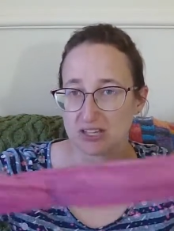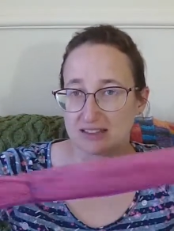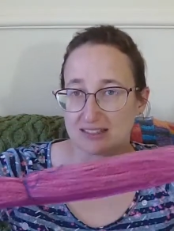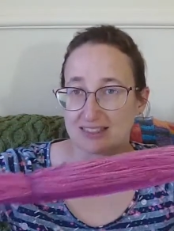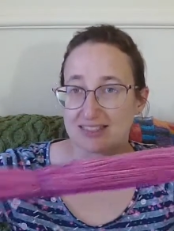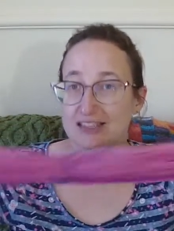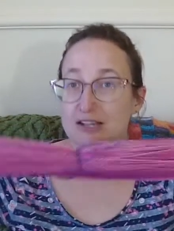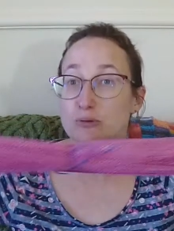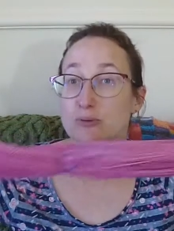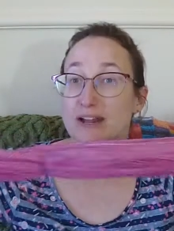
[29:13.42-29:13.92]

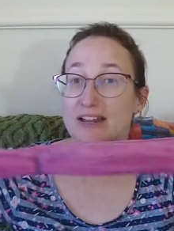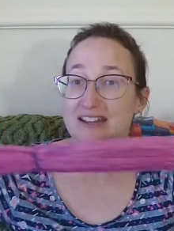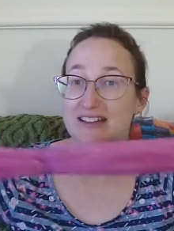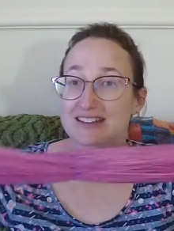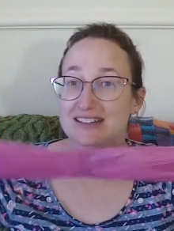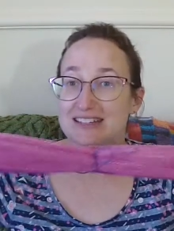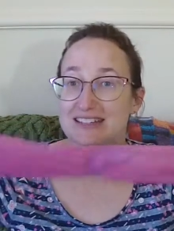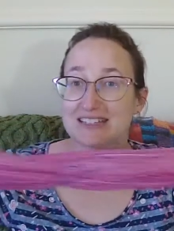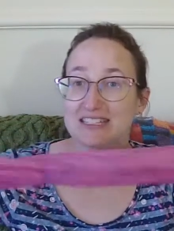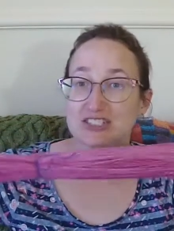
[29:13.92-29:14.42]

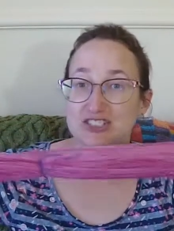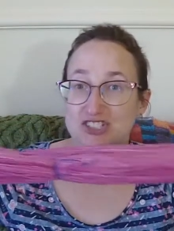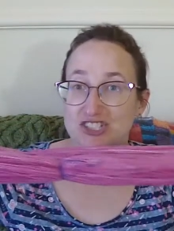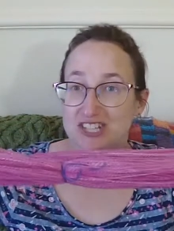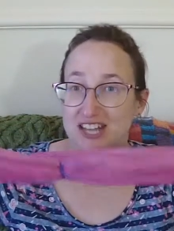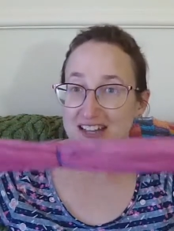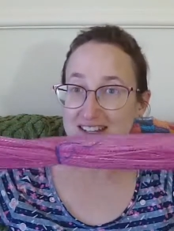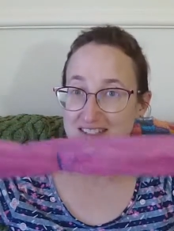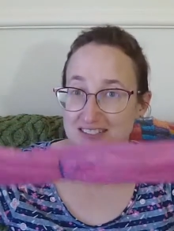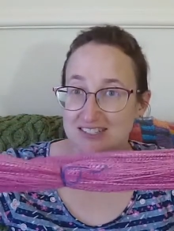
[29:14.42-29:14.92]
theoretically, each
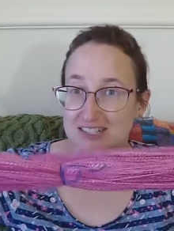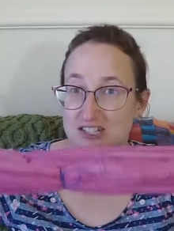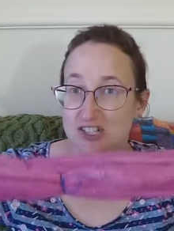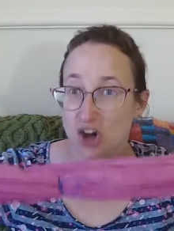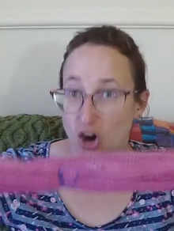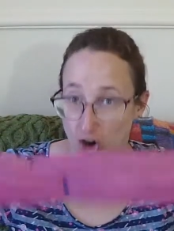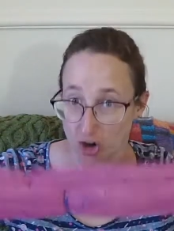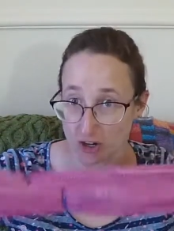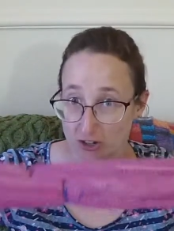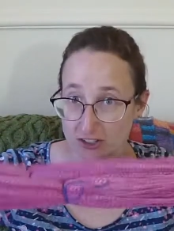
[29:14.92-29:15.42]
side is a
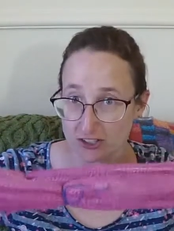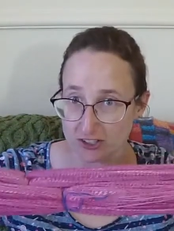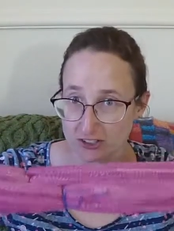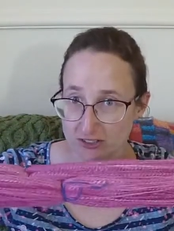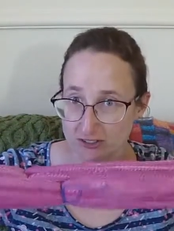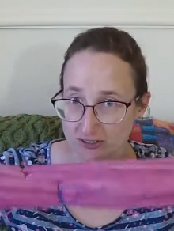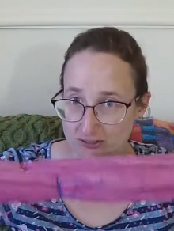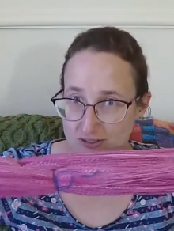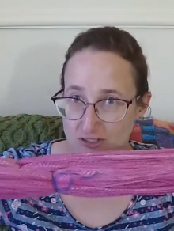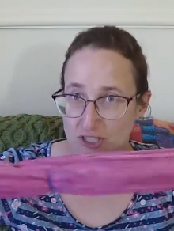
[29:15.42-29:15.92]
yard,
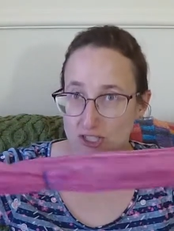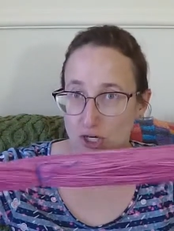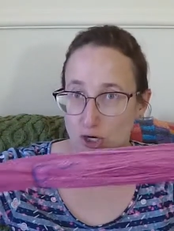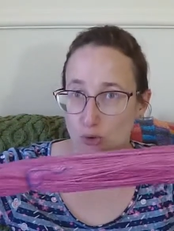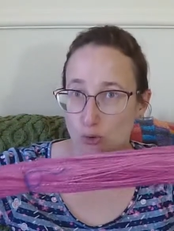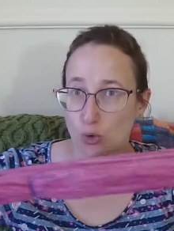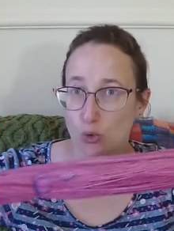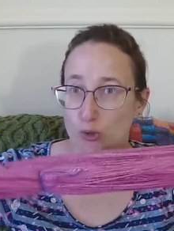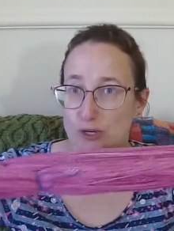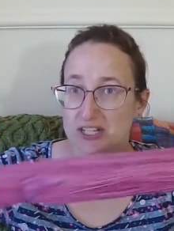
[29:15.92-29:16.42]
you
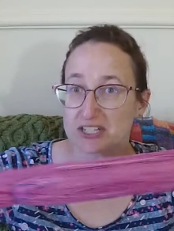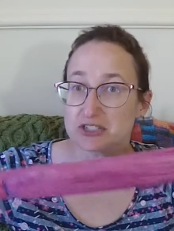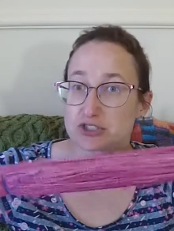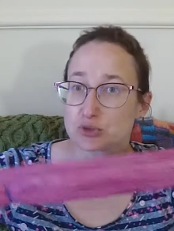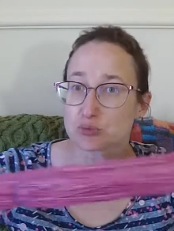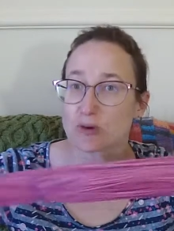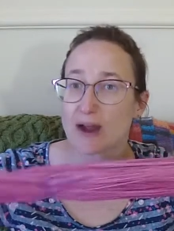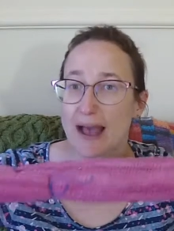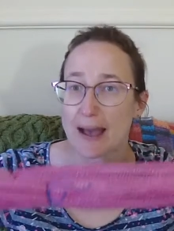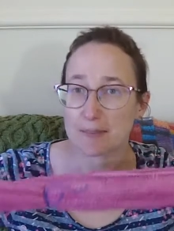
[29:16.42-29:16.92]
know, or
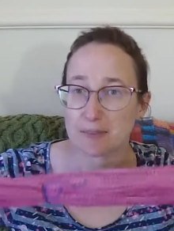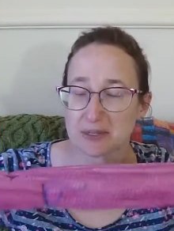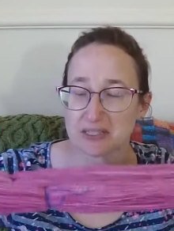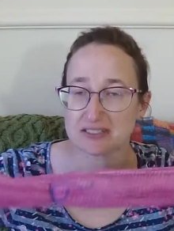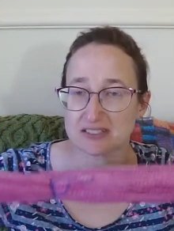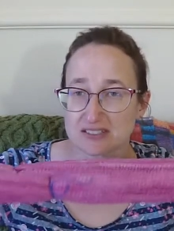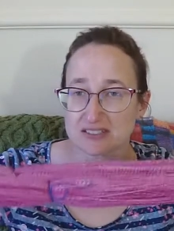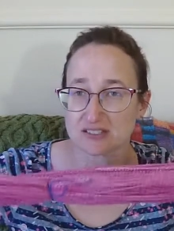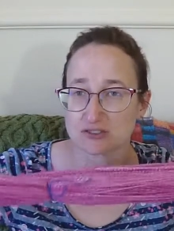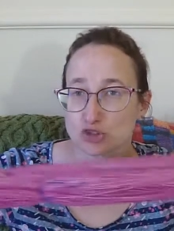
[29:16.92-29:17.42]
each wrap
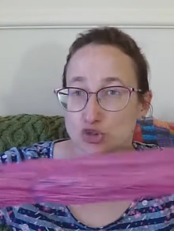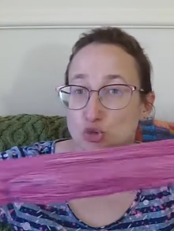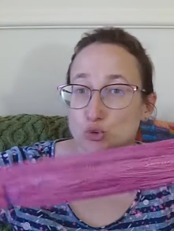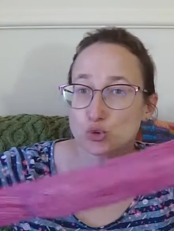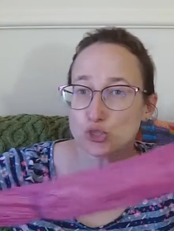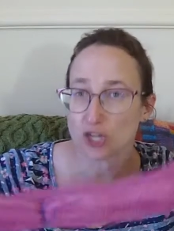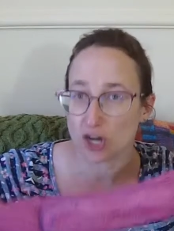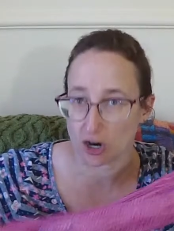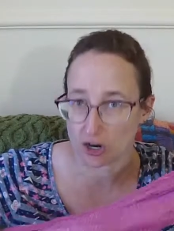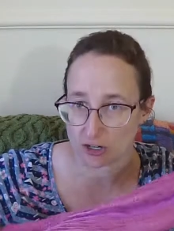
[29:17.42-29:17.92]
is
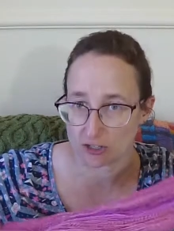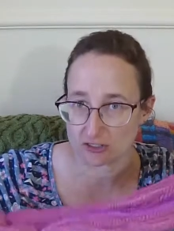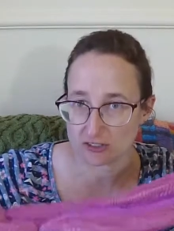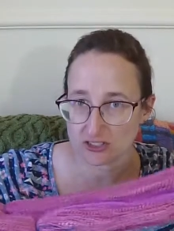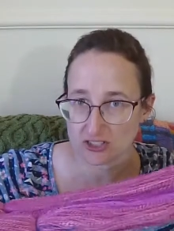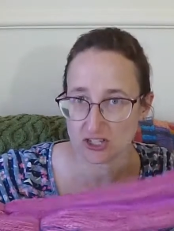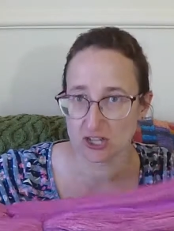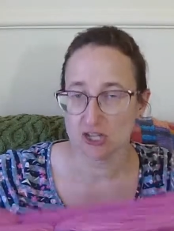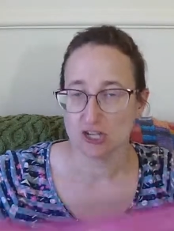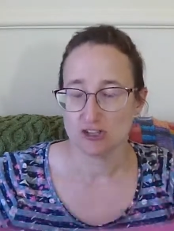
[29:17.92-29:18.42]
2
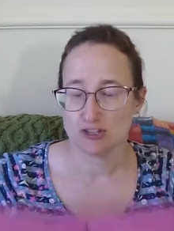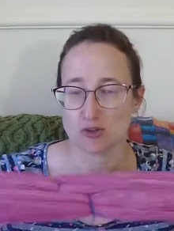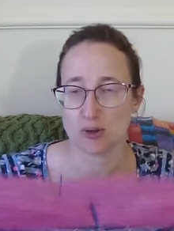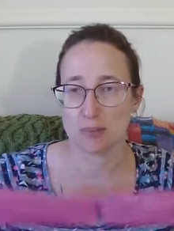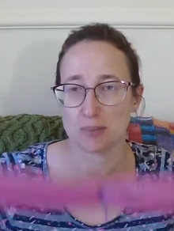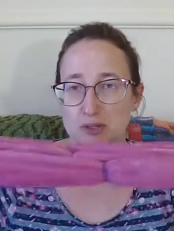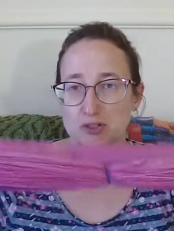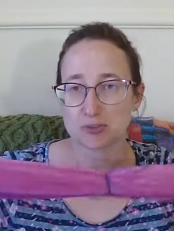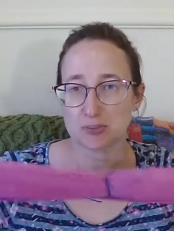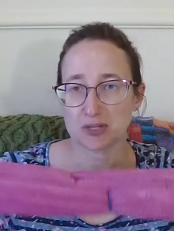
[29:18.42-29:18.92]
yards. So I
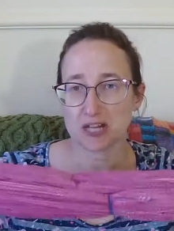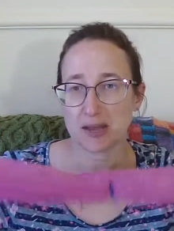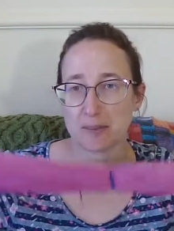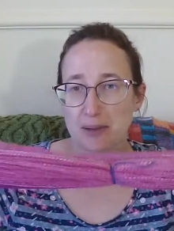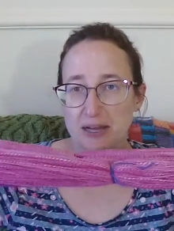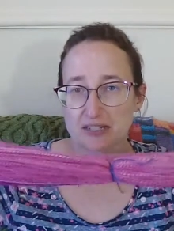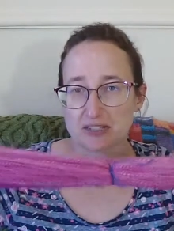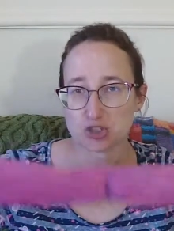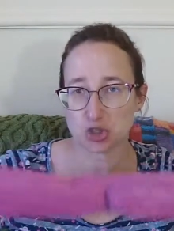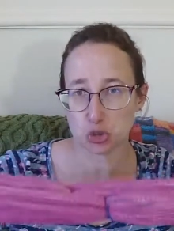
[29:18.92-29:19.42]
multiply it
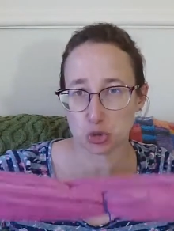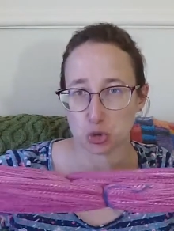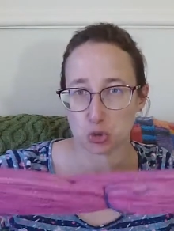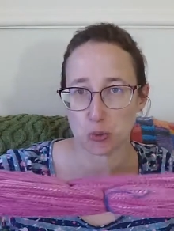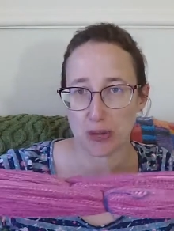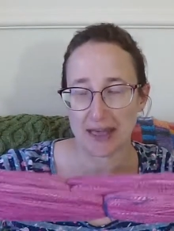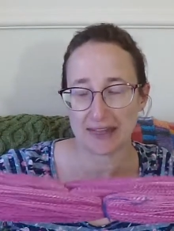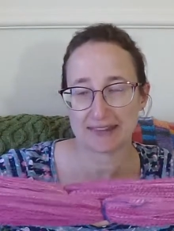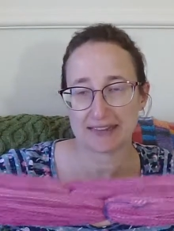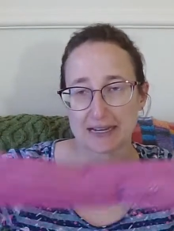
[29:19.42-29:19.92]
by
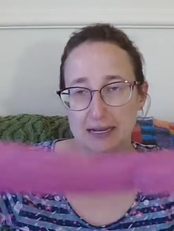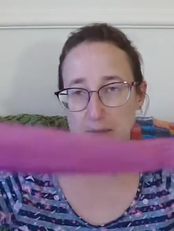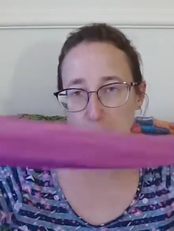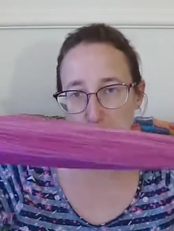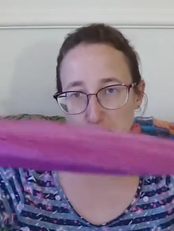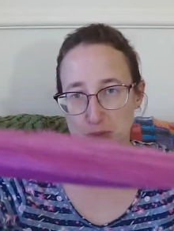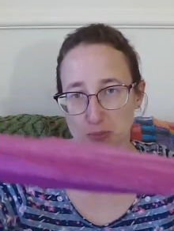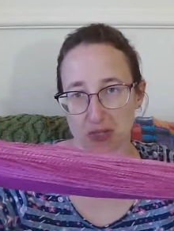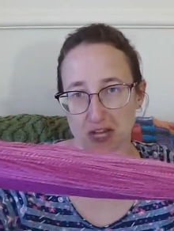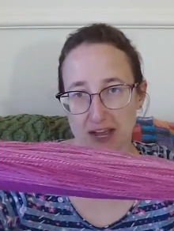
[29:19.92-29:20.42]
2, and then I
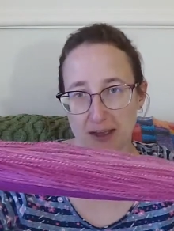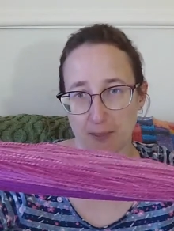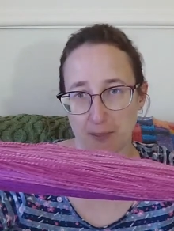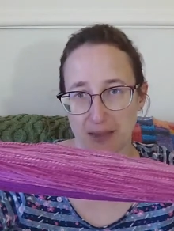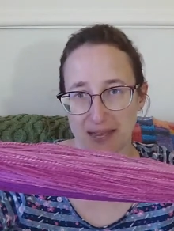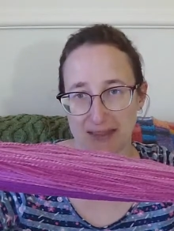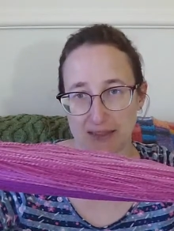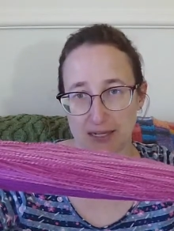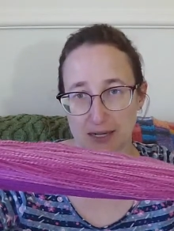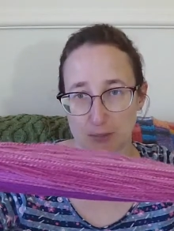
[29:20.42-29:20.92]
multiply it
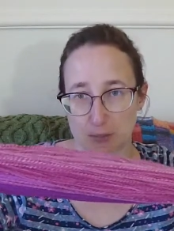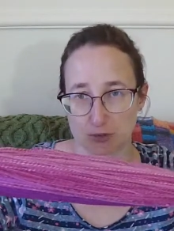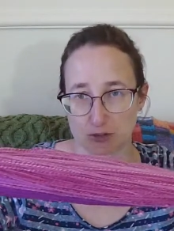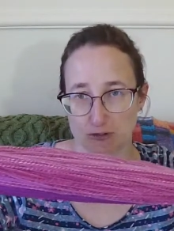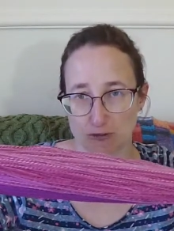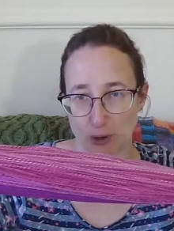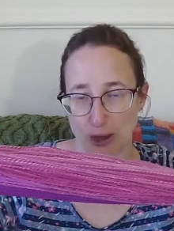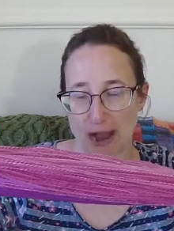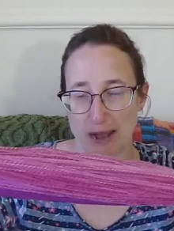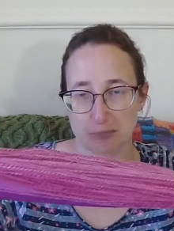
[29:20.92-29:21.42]
by the number
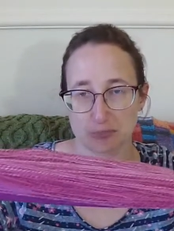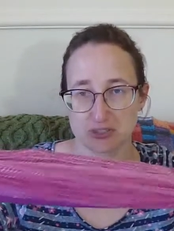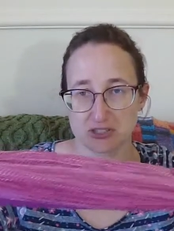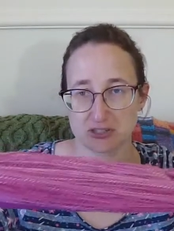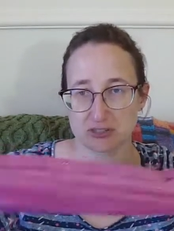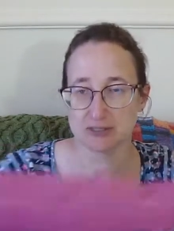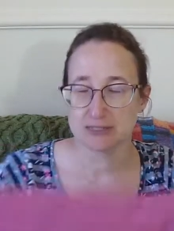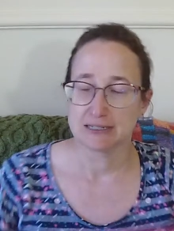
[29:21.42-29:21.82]
of wraps.